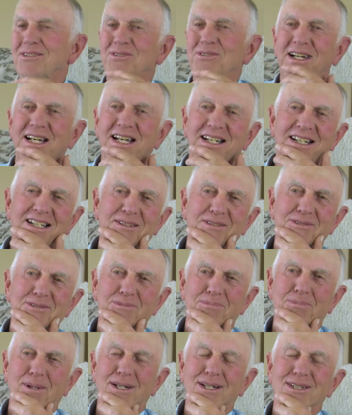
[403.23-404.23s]
had
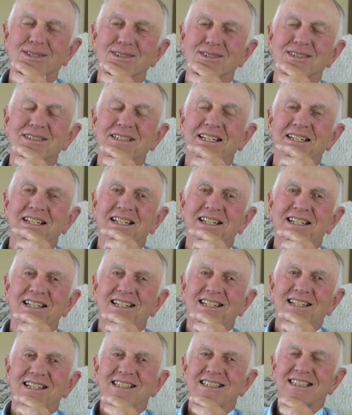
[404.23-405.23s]
spurs?
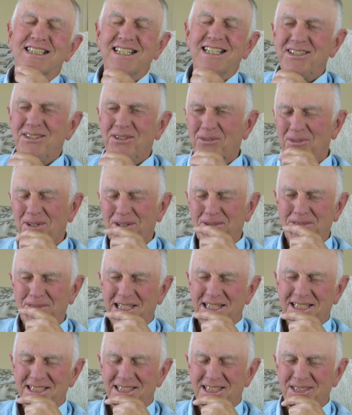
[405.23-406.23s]
I know what we
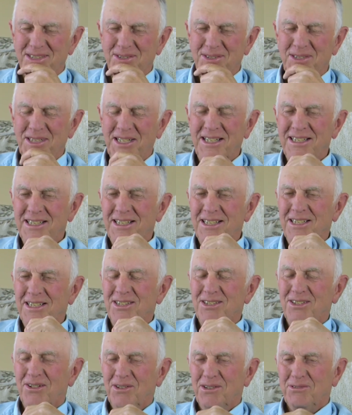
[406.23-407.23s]
can do.
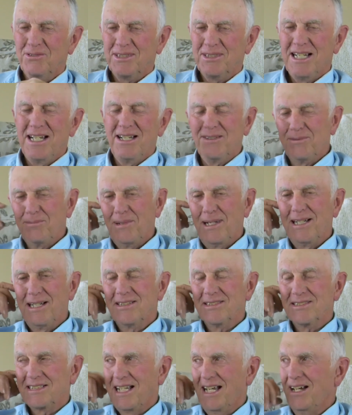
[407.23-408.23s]
So we were down to
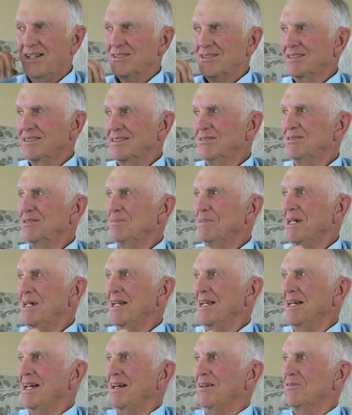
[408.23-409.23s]
Blair's house, and it was
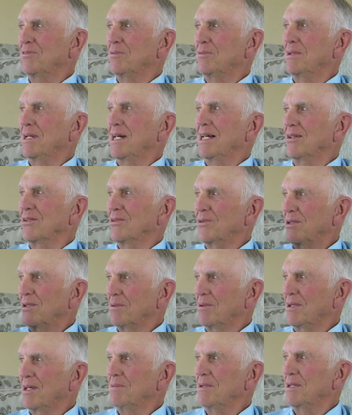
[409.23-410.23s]
about half a mile where
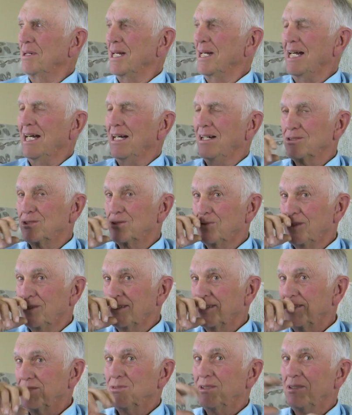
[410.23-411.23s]
my house
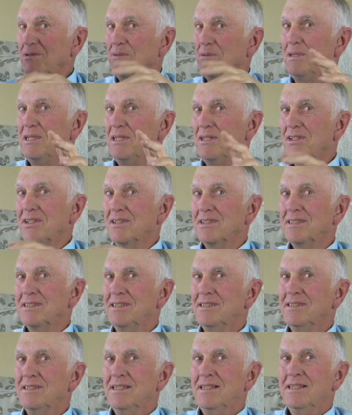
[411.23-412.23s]
was, and we were building
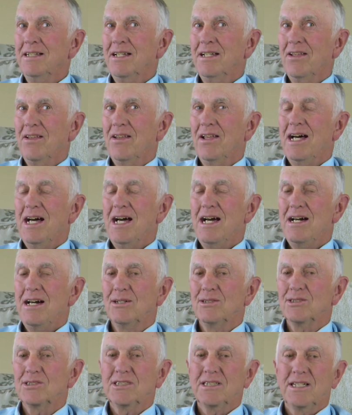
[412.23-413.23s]
the
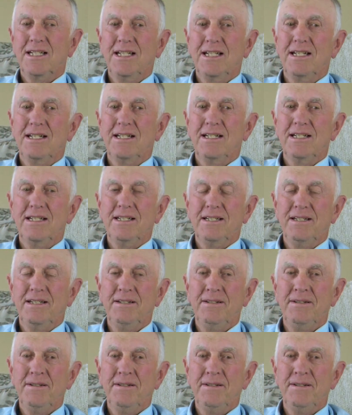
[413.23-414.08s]
house, and